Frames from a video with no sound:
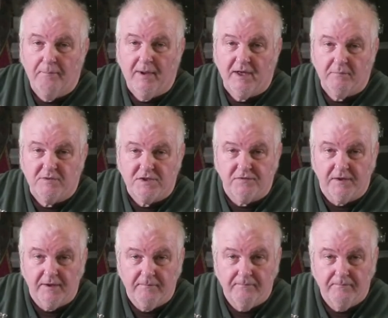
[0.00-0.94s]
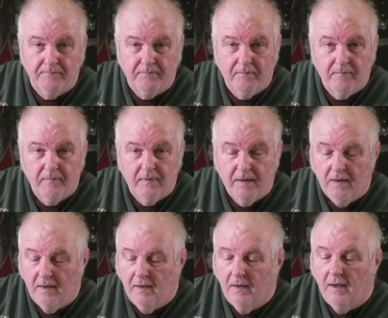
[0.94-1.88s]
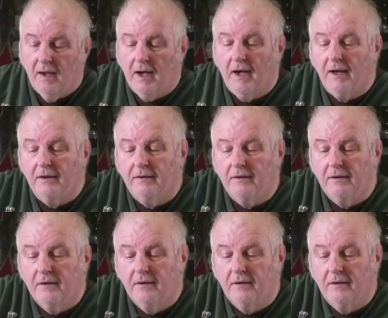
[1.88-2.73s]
atmosphere and